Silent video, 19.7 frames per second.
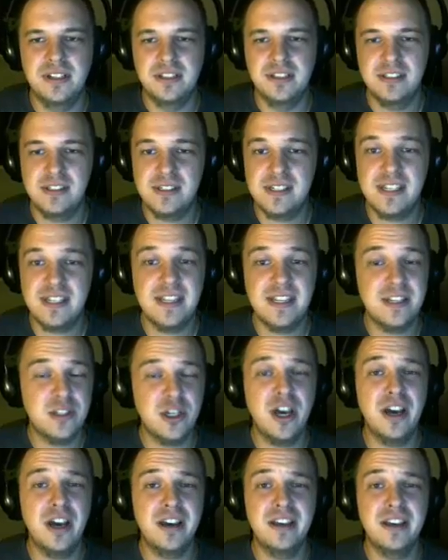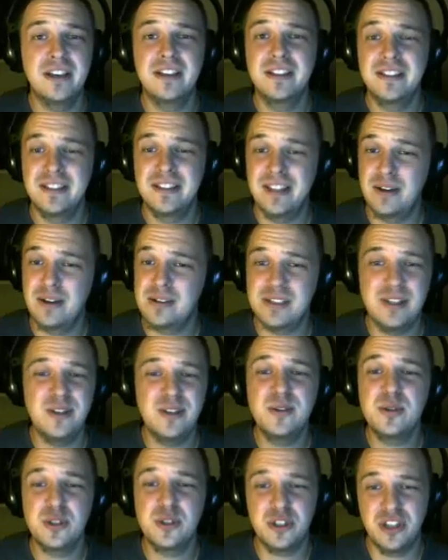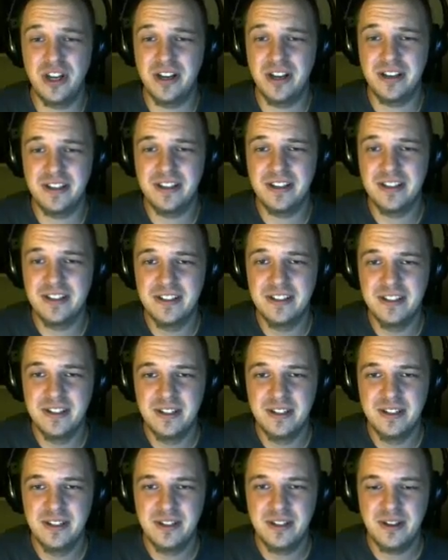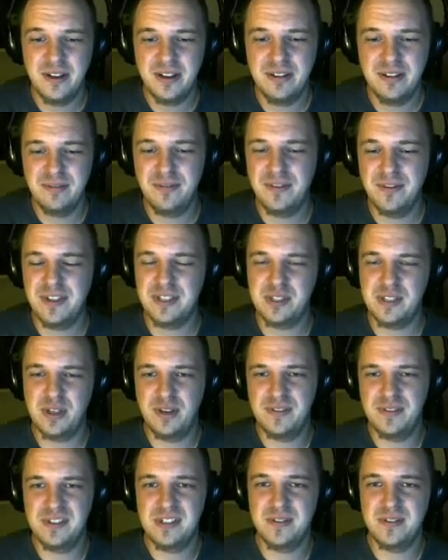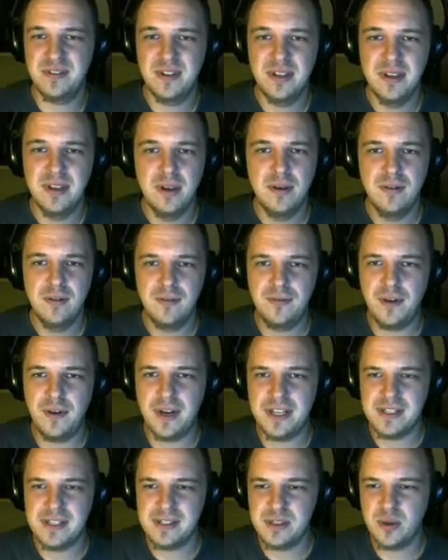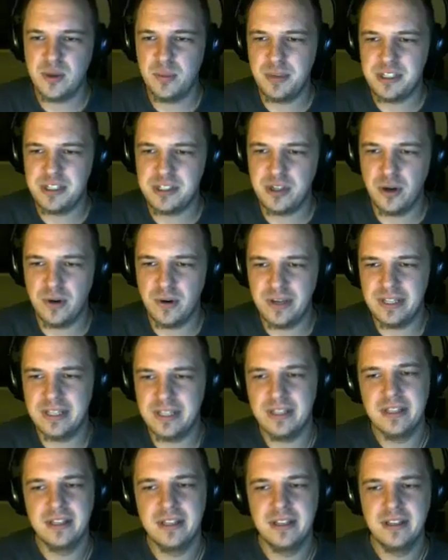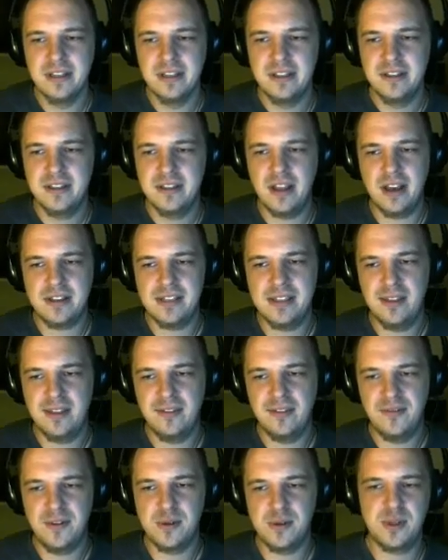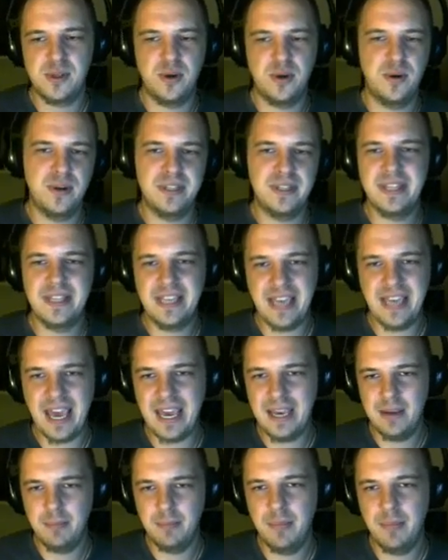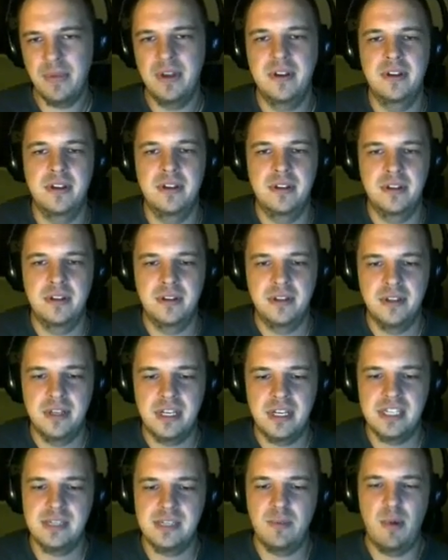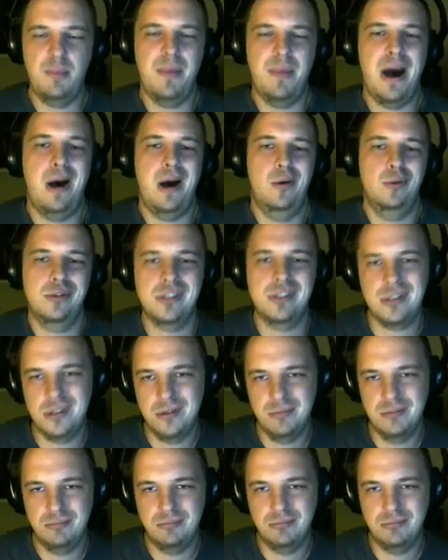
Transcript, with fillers: Do you see the chunk? That was a huge chunk. Go ahead and finish off this fucking stupid turret. Knock down the first turret in the game because I'm a boss.